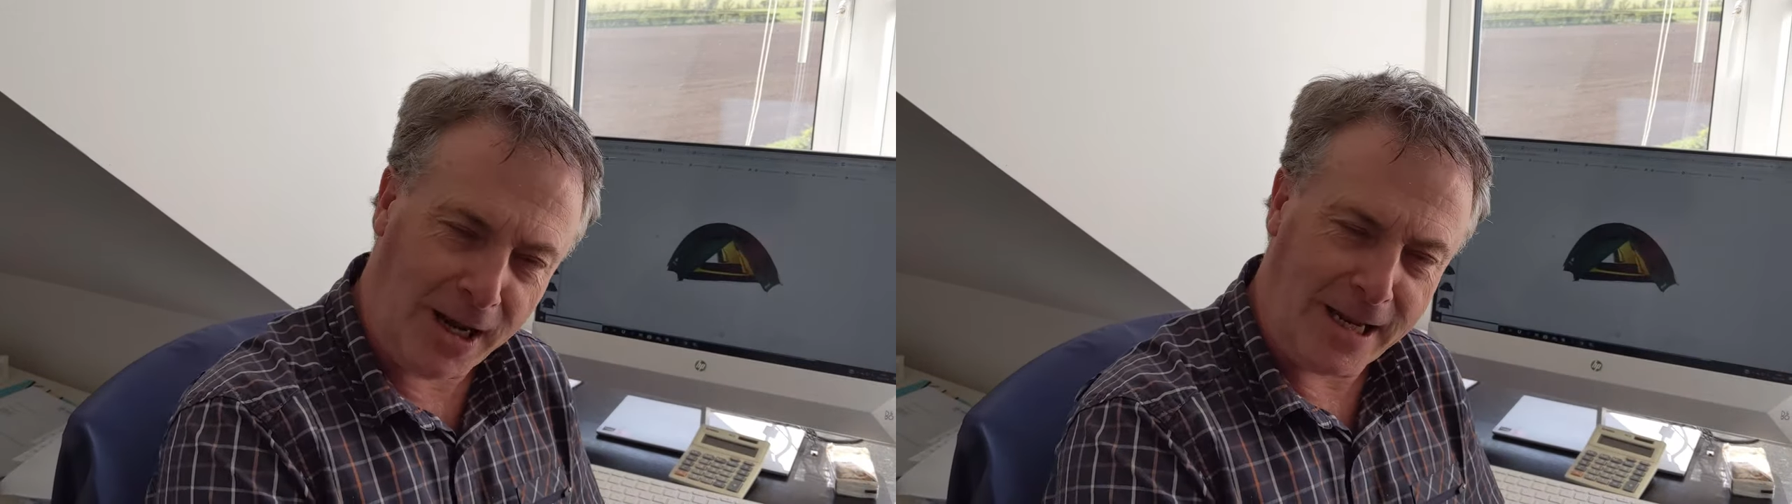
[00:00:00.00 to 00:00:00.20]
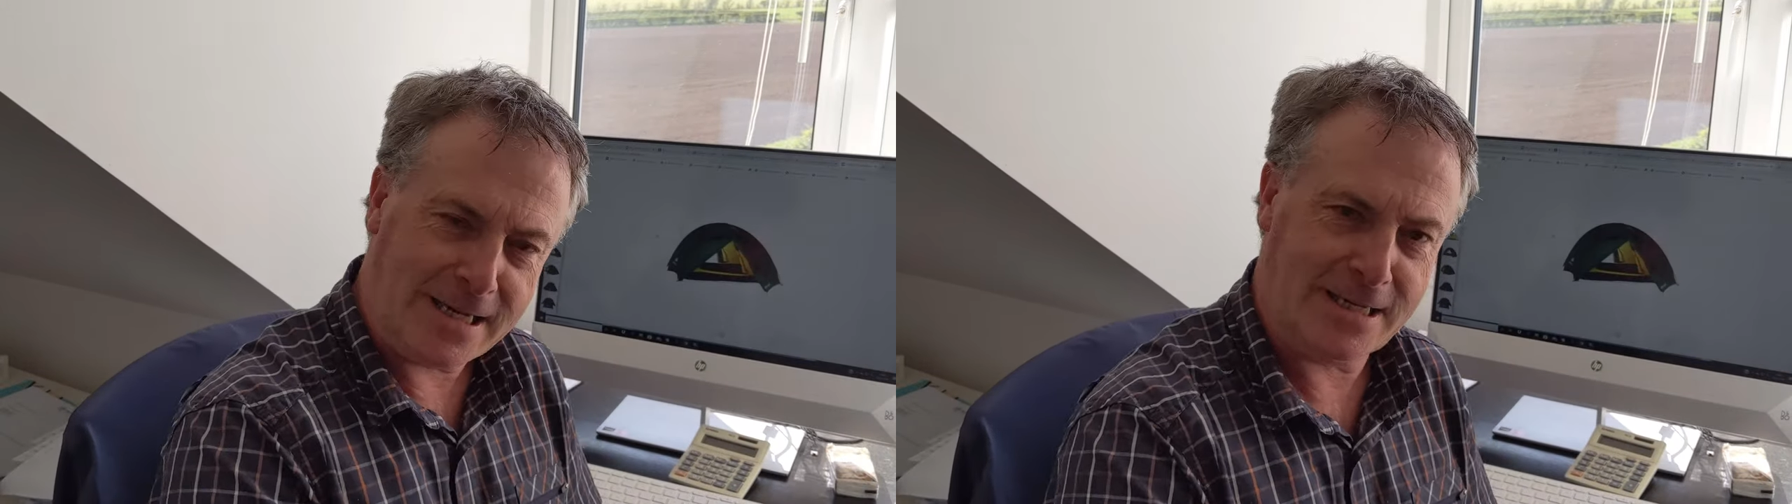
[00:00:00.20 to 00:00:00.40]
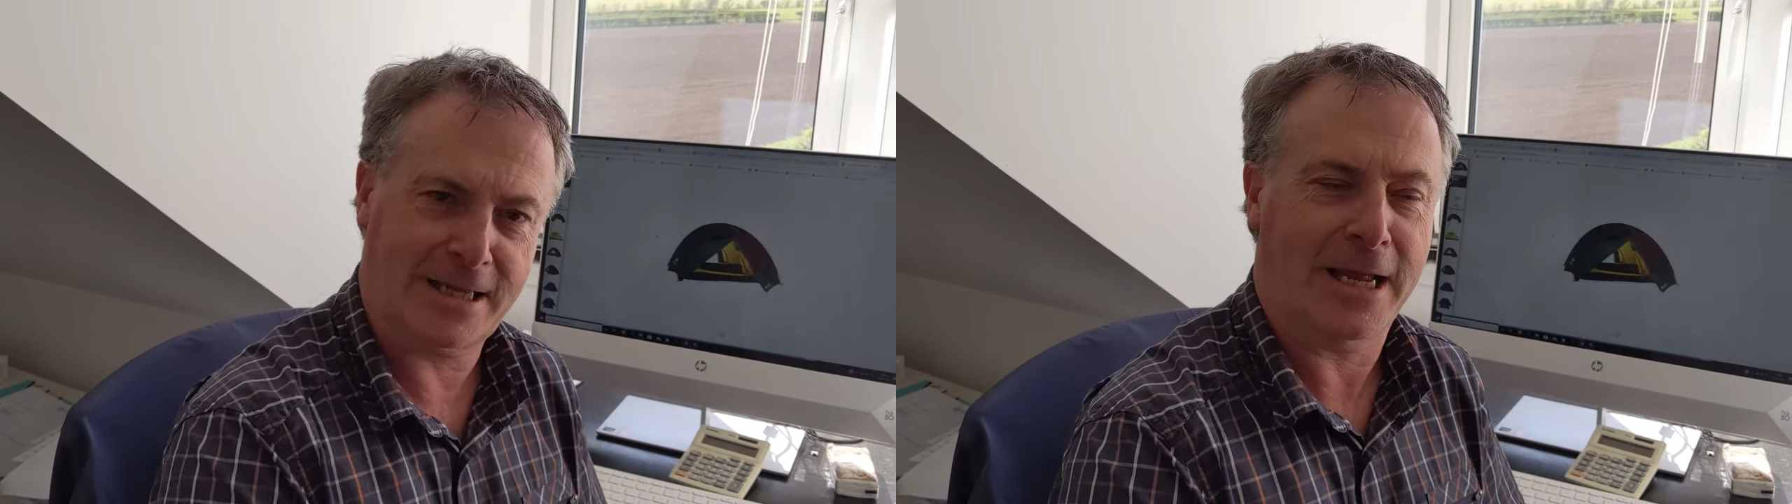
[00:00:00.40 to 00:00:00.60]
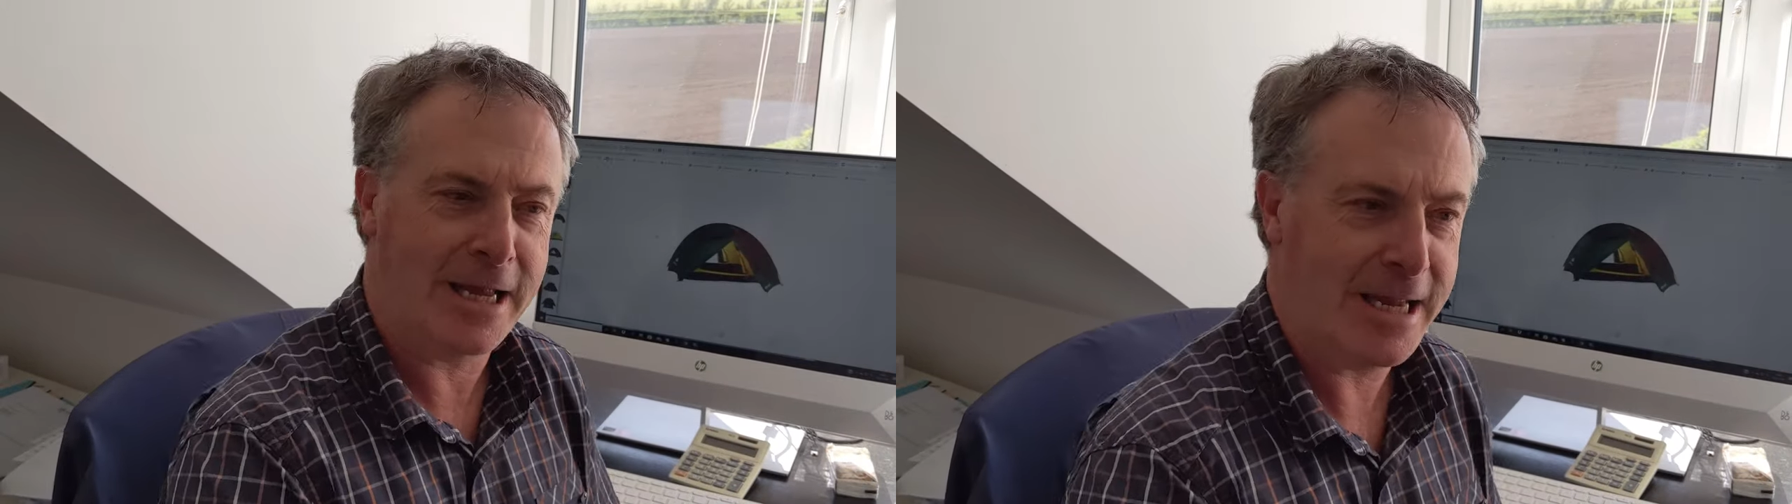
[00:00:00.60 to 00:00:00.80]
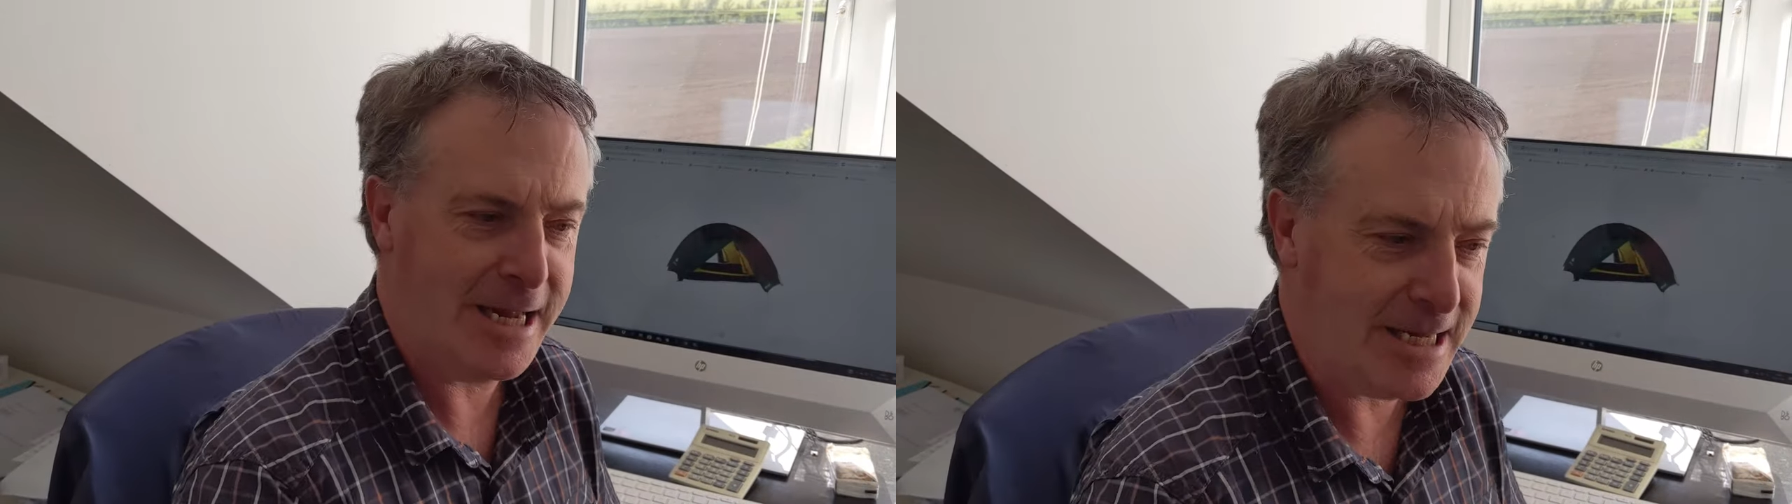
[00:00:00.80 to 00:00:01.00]
list
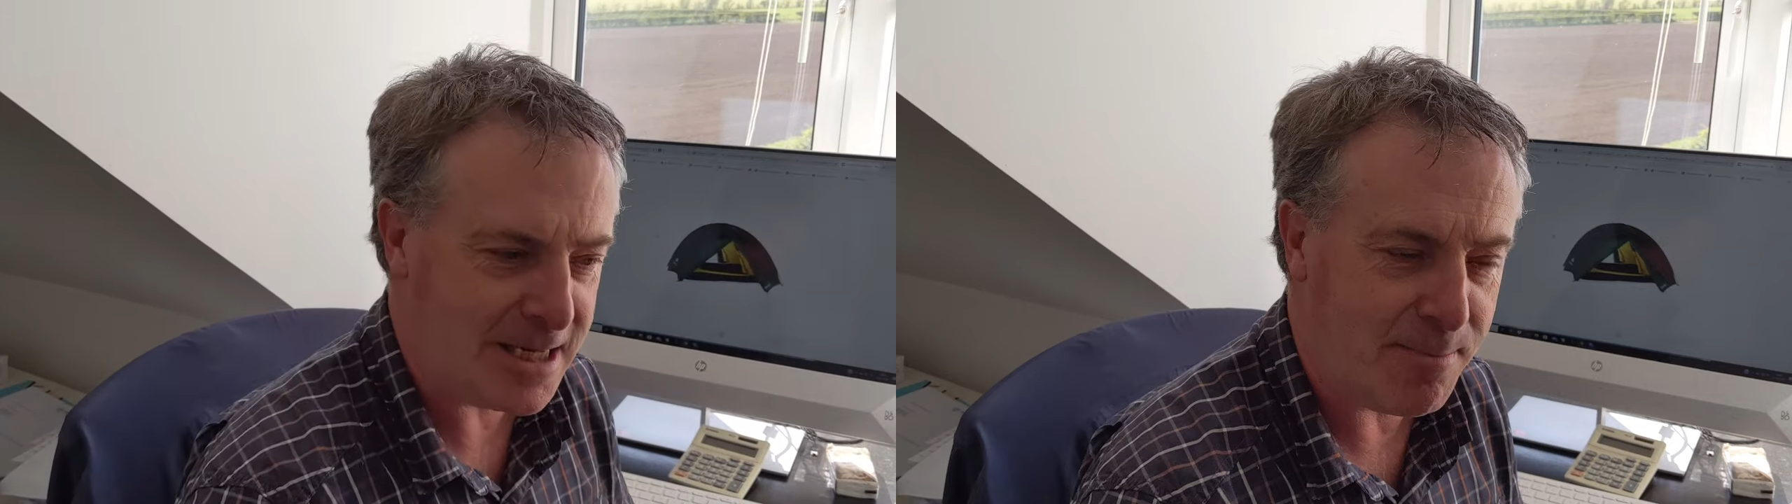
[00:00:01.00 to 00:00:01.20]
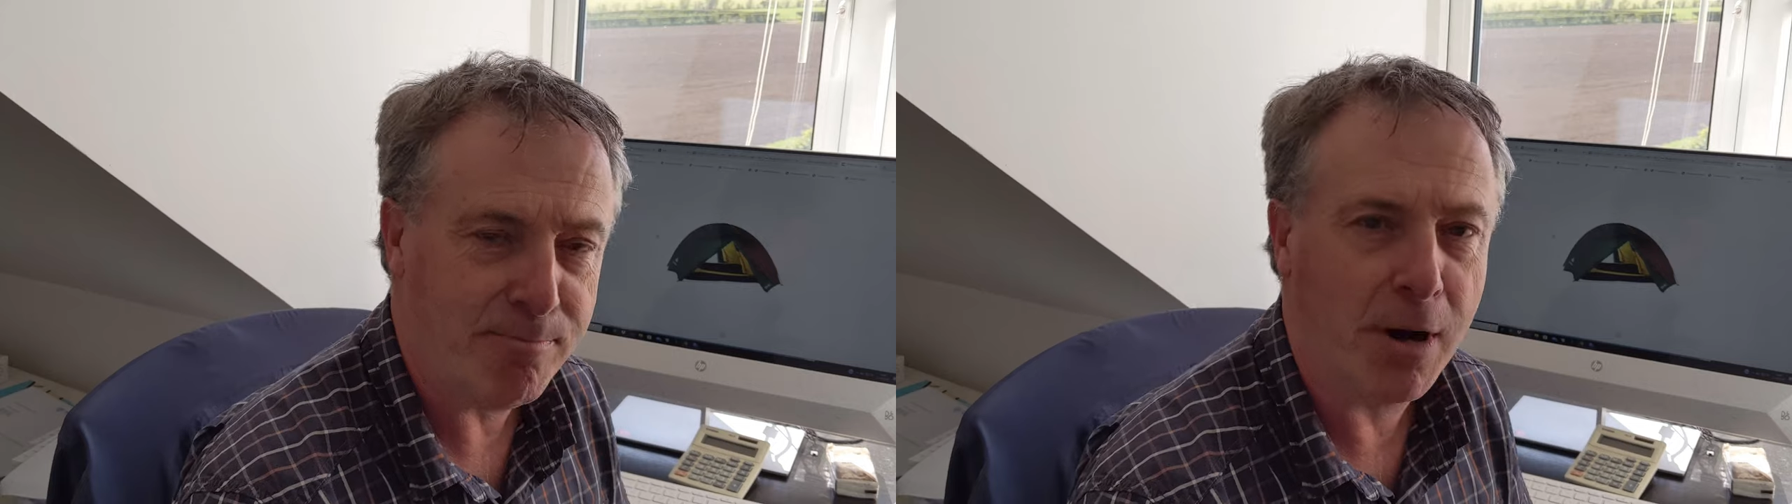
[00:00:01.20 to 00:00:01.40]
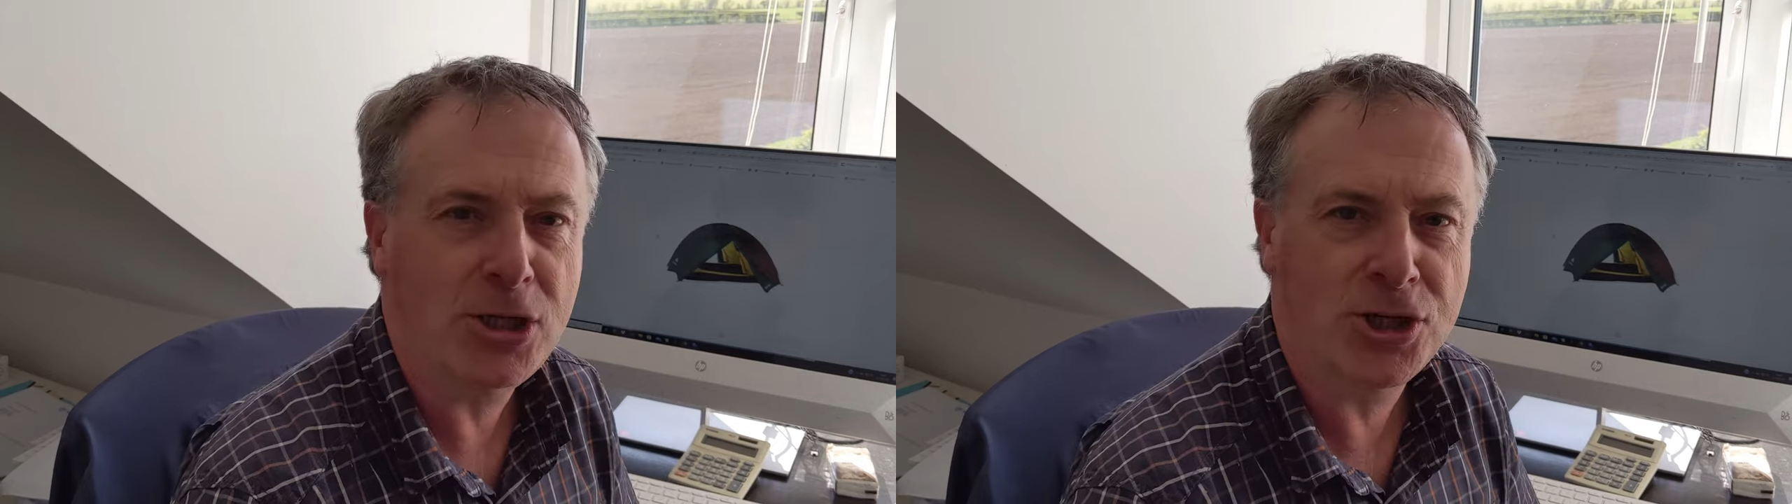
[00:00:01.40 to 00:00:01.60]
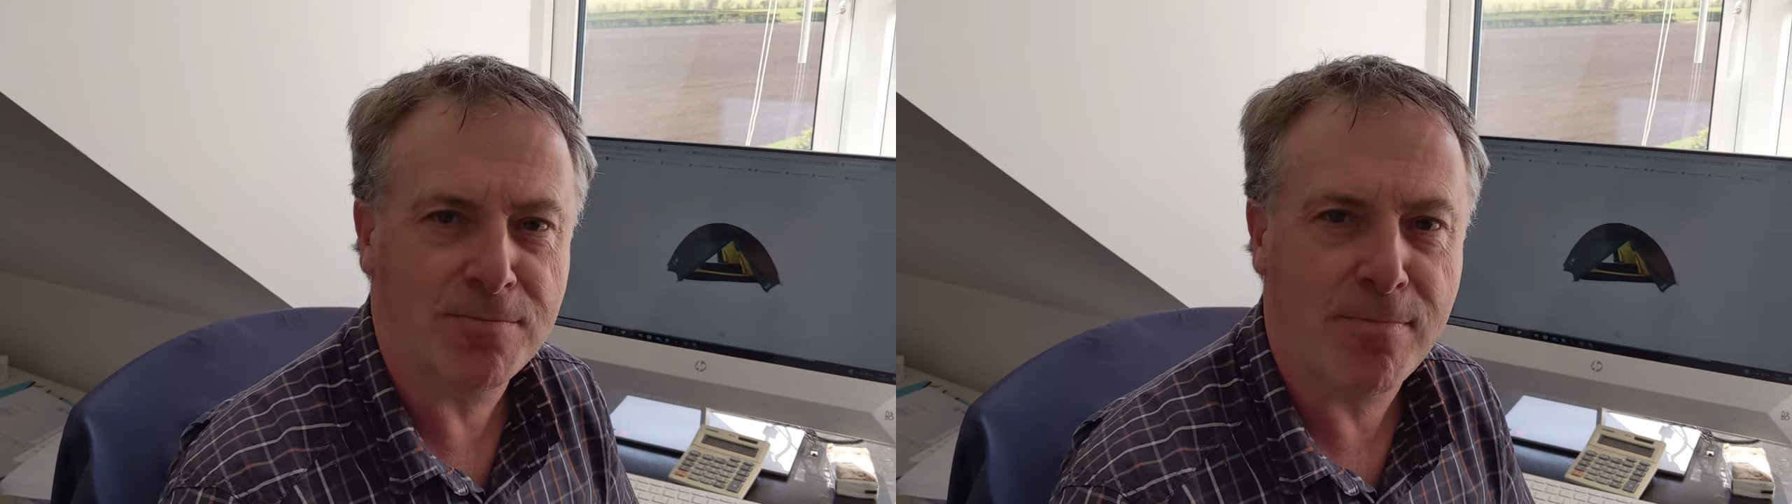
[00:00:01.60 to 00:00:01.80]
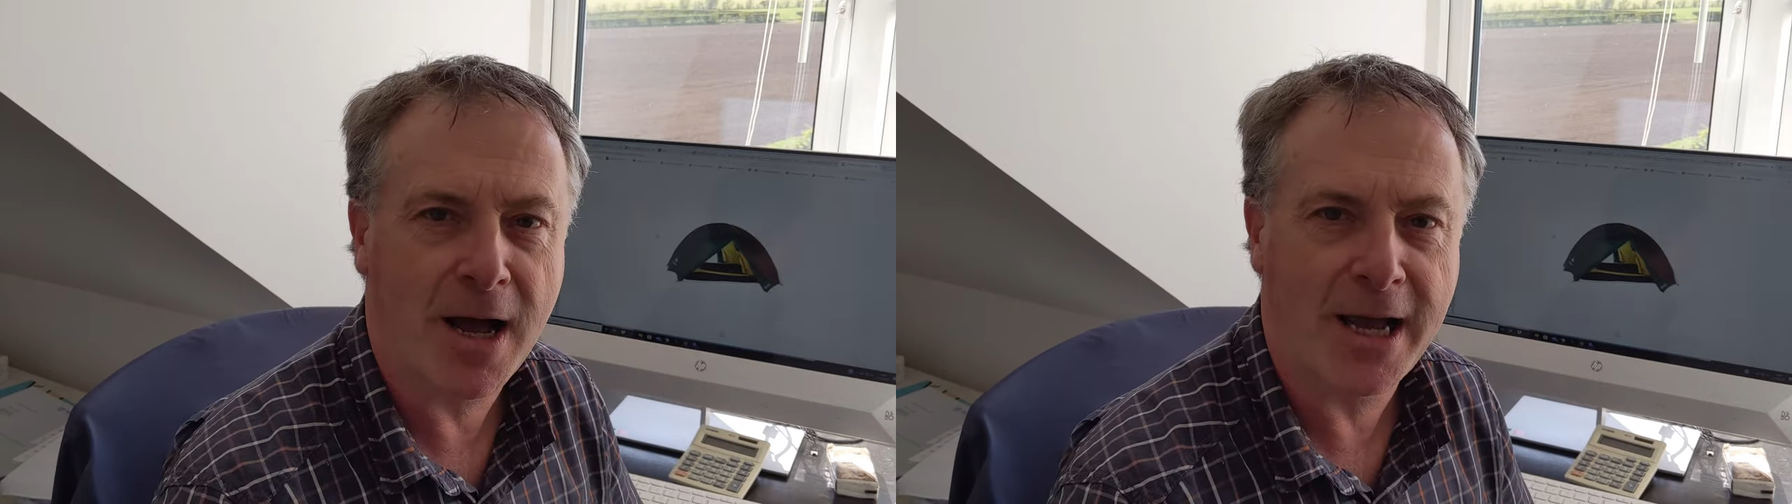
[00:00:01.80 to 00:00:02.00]
is a
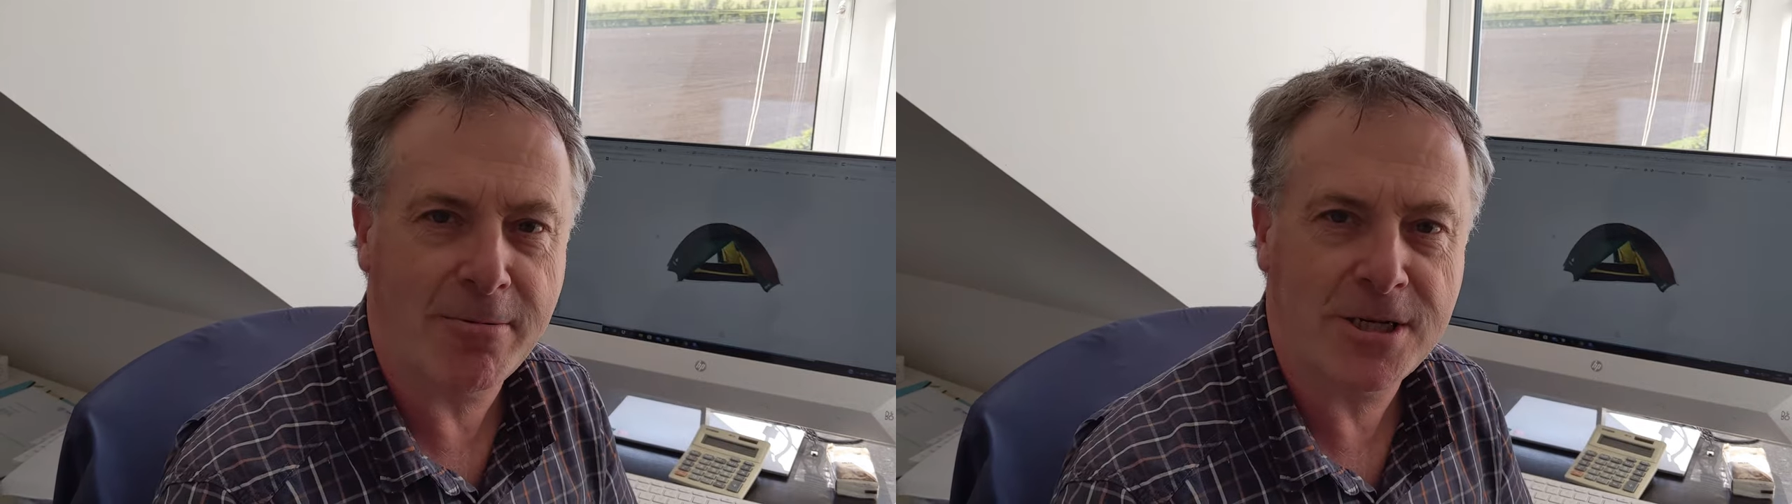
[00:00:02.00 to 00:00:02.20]
budget buy,